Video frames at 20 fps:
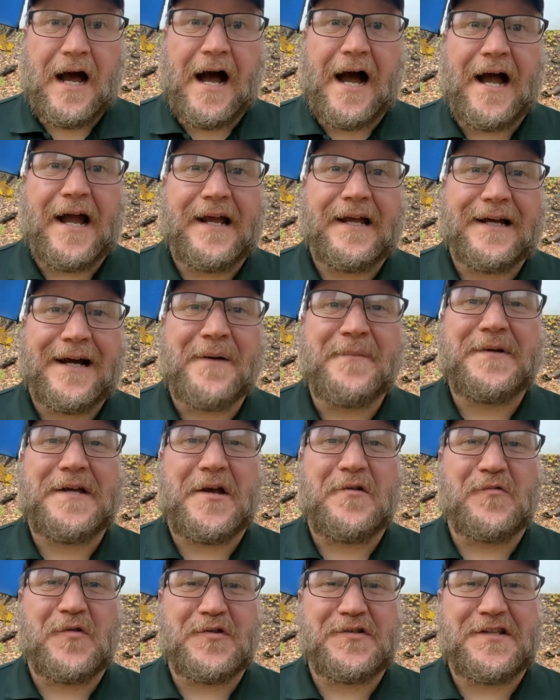Hi, I'm
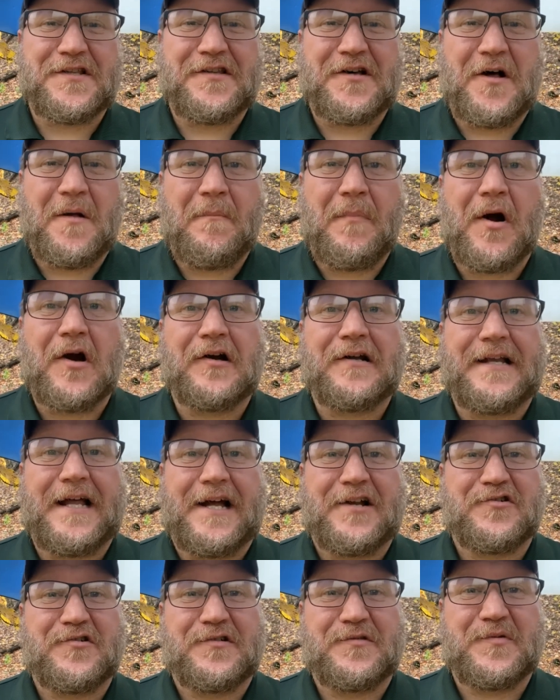Ken Rosenthal, park
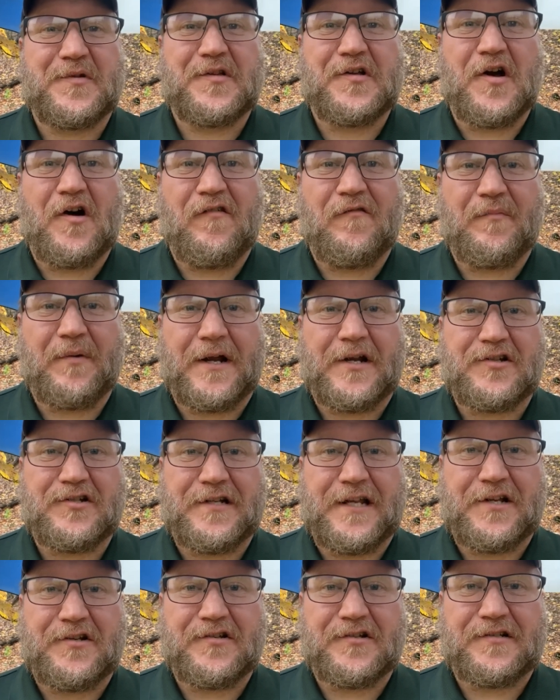naturalist with Gulf
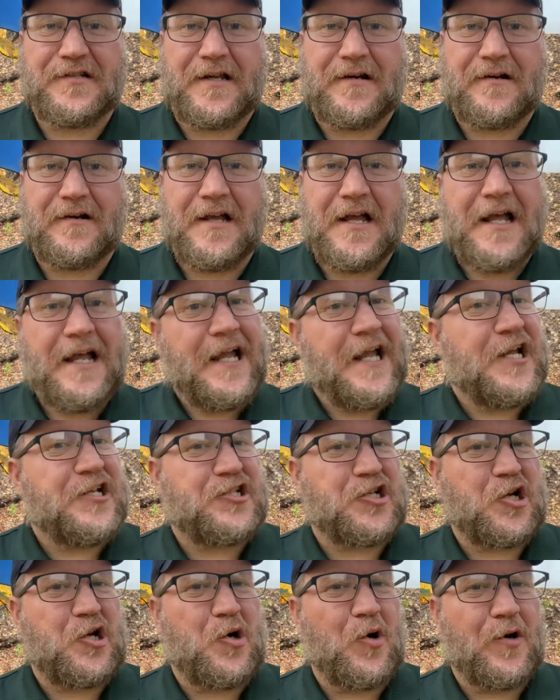Branch Nature Center.
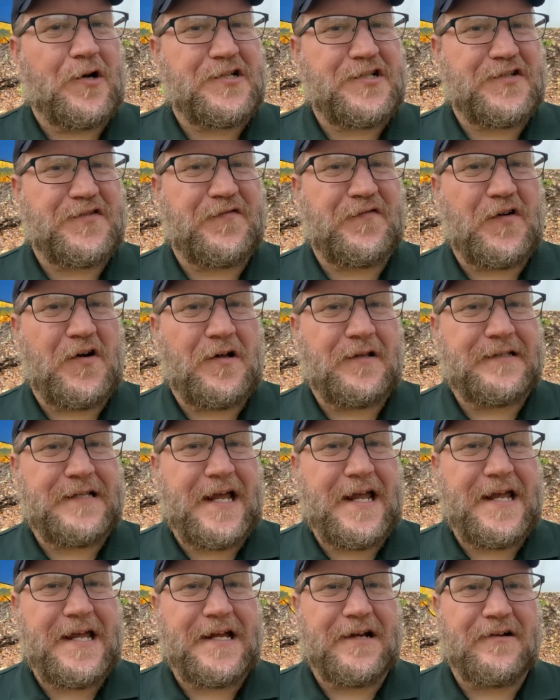It's a gorgeous fall
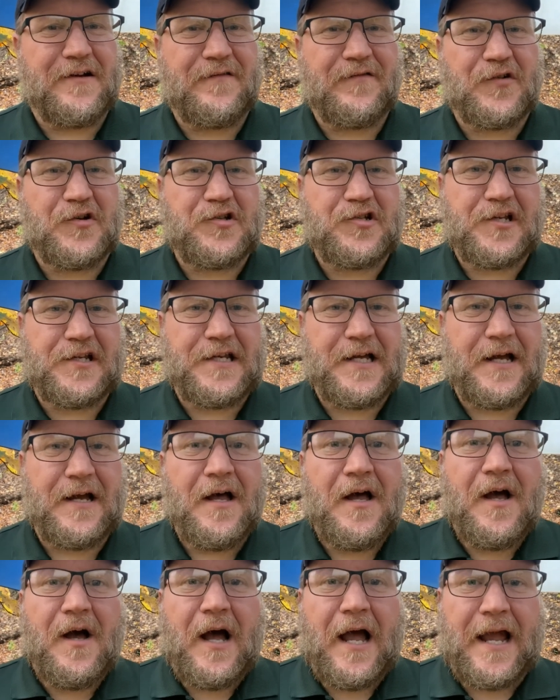day here in Virginia,
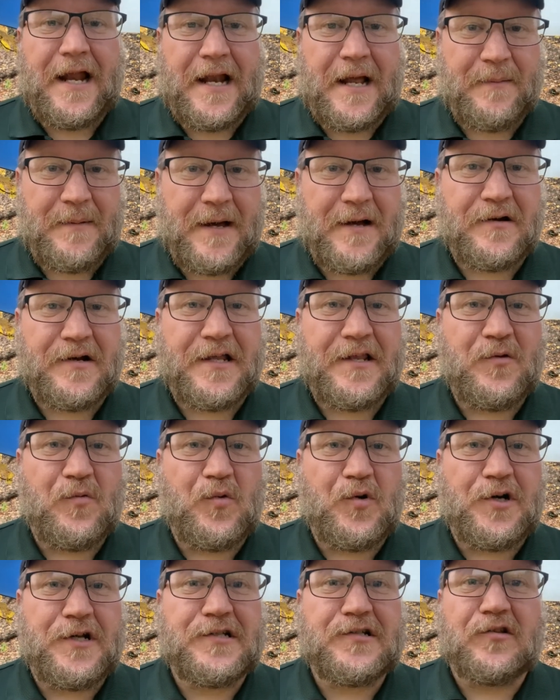and I'm out in the
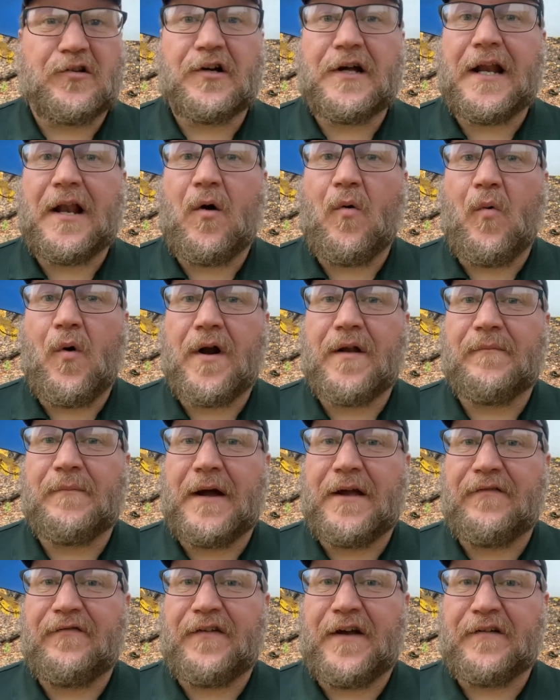woods looking at one of
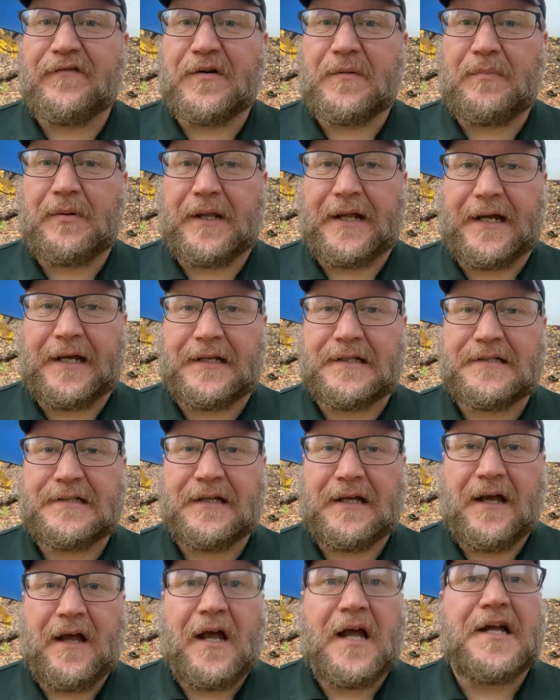my favorite plants.